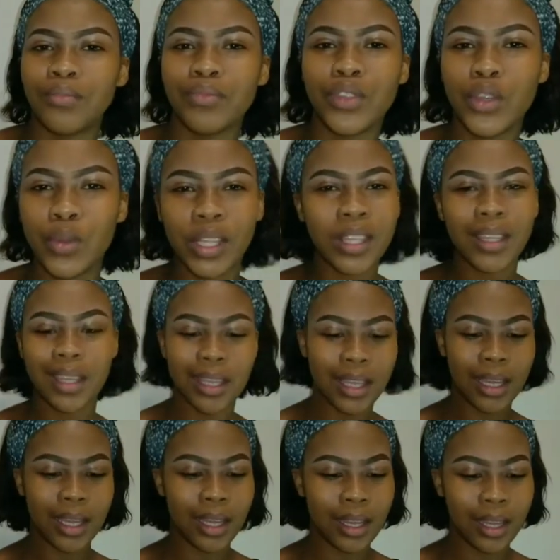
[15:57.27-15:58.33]
you were
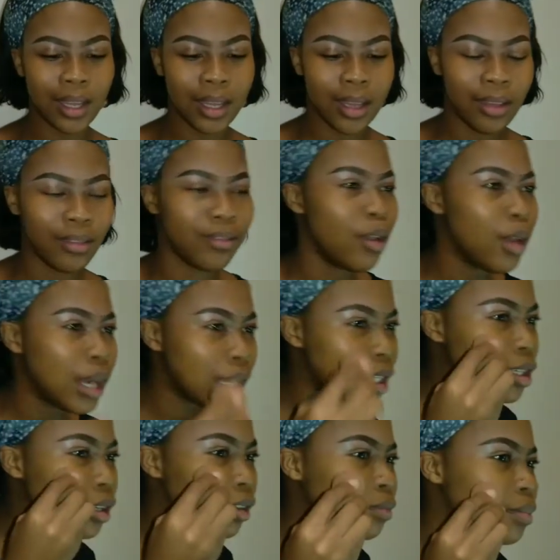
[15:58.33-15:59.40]
thinking very
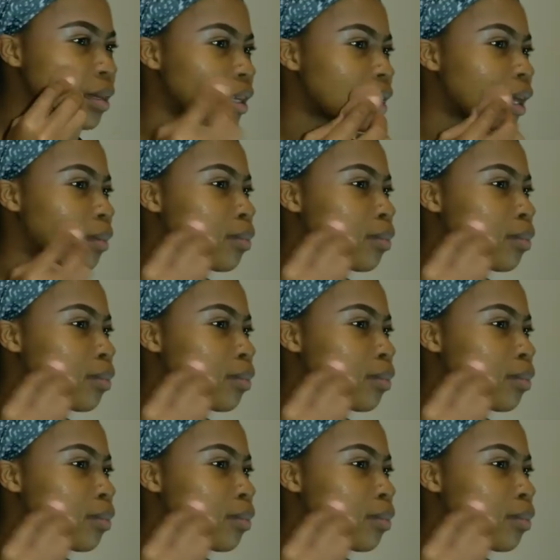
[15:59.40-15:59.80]
little of me at that